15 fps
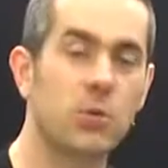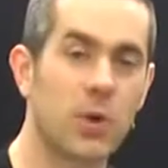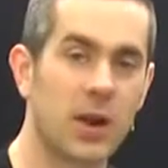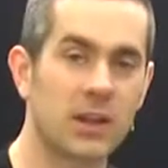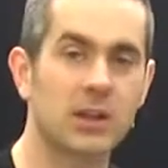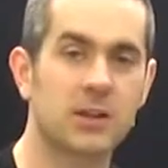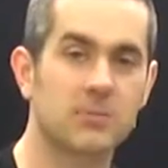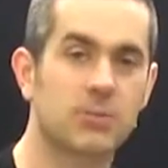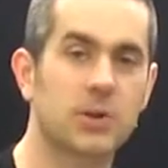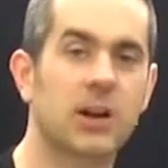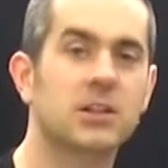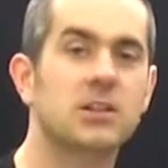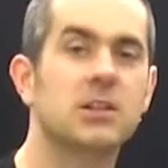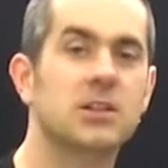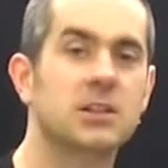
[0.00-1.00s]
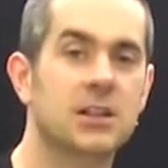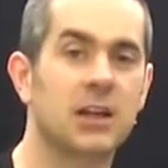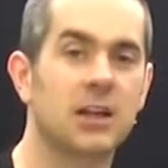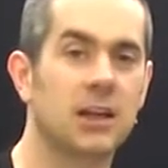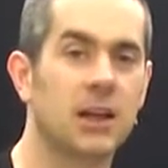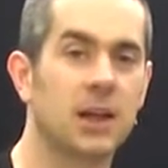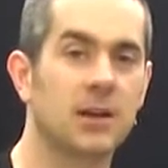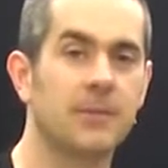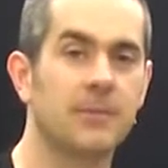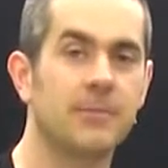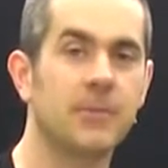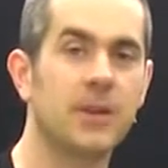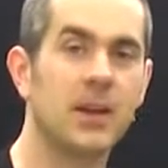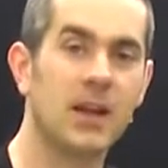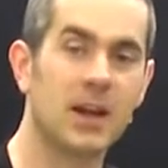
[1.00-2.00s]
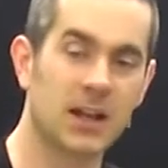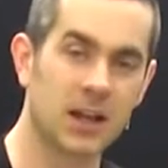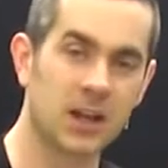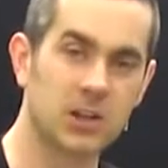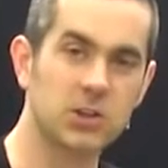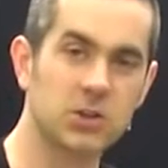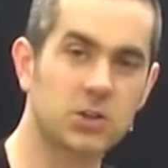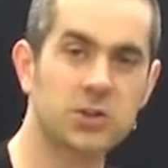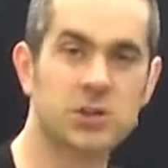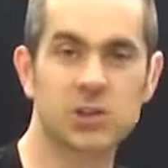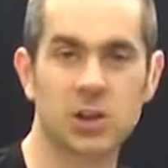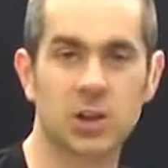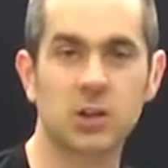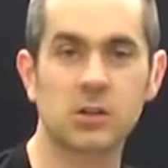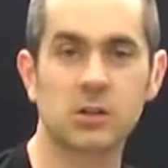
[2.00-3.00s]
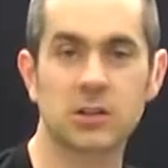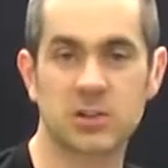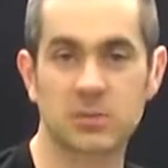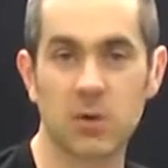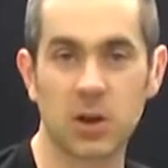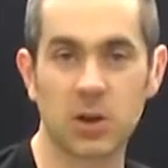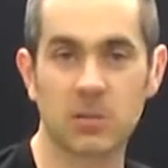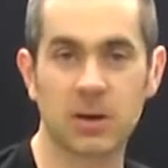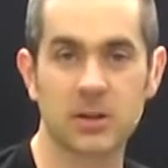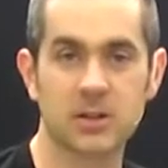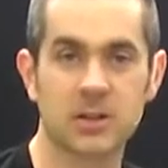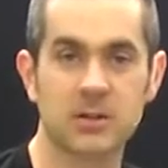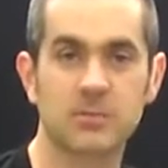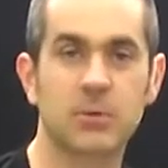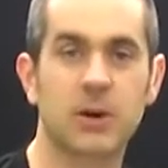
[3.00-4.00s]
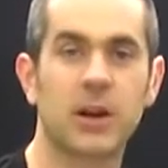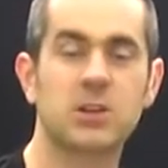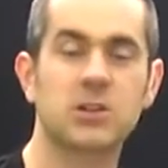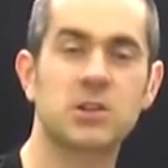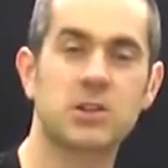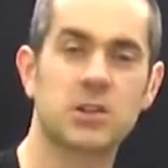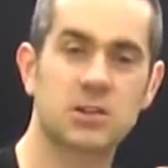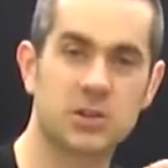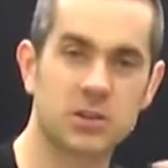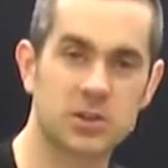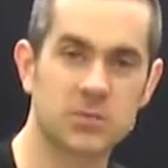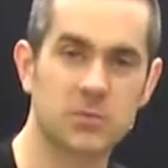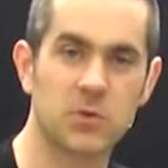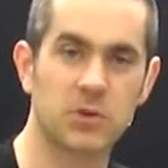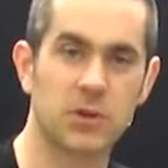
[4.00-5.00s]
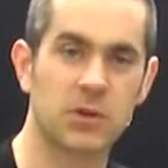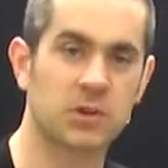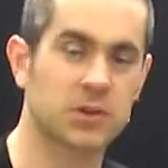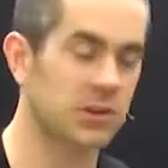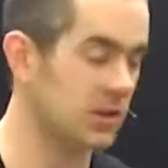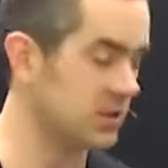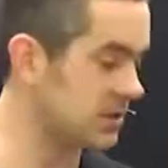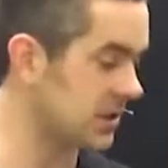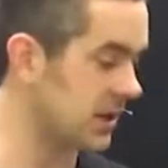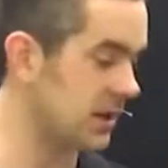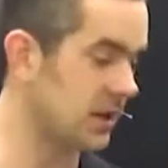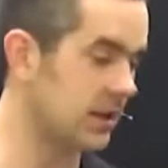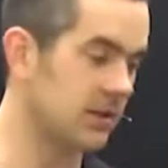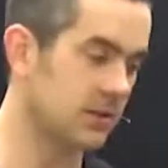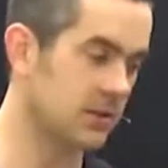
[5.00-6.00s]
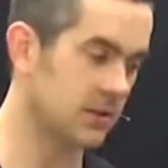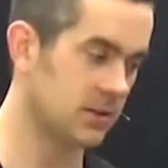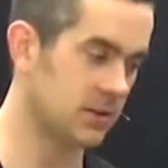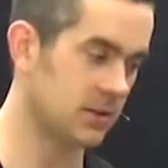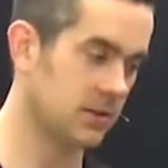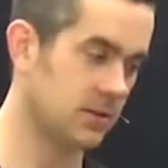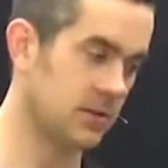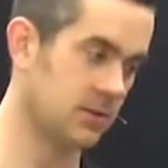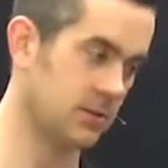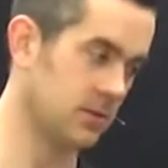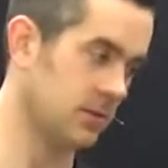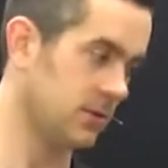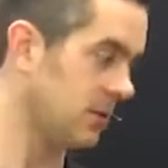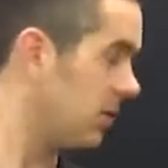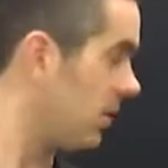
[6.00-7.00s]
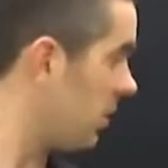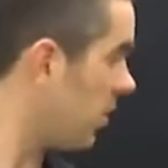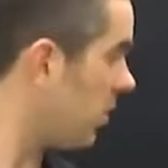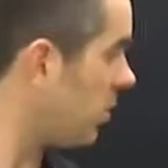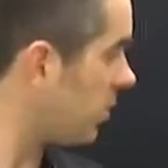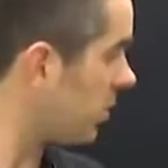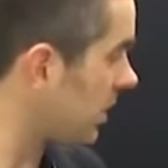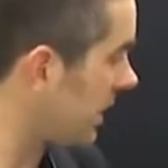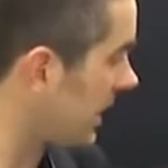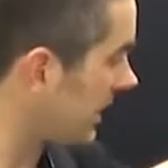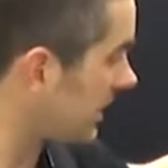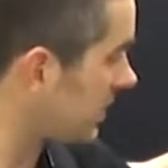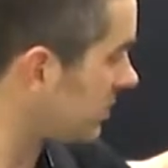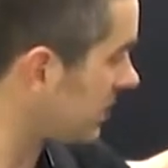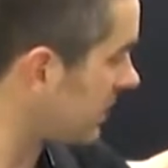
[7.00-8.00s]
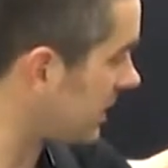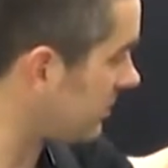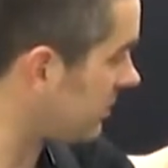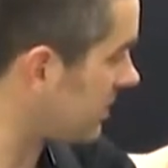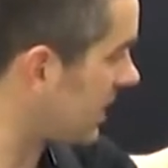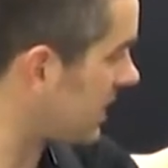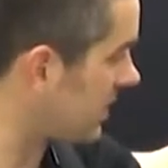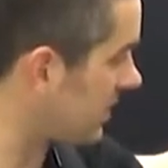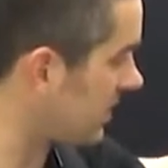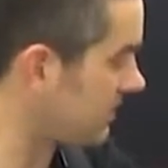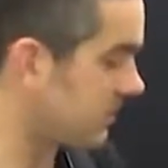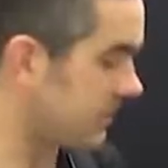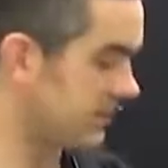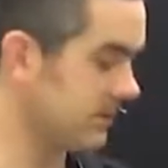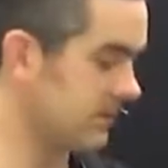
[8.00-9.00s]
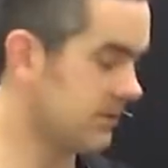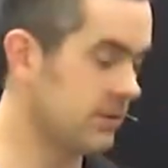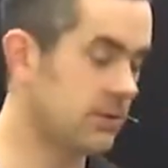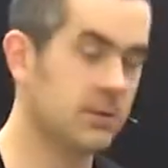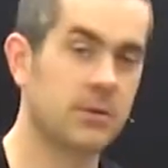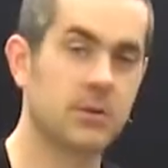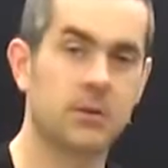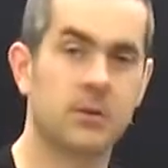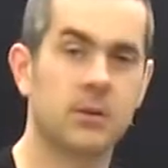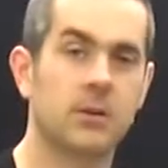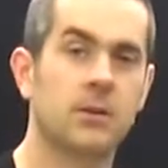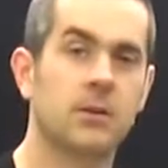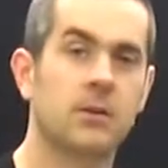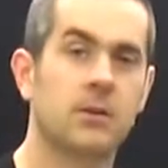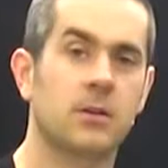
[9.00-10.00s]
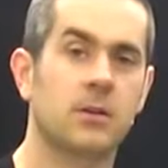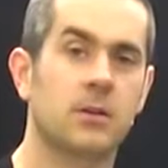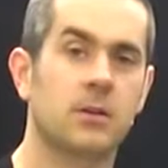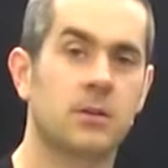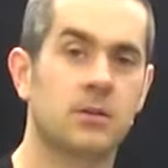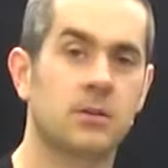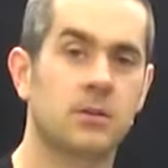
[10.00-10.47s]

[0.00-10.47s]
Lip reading: when the compression is kicking in. And I can use subtle, small amounts of compression just to smooth out the sound slightly, or I can crank it right up, and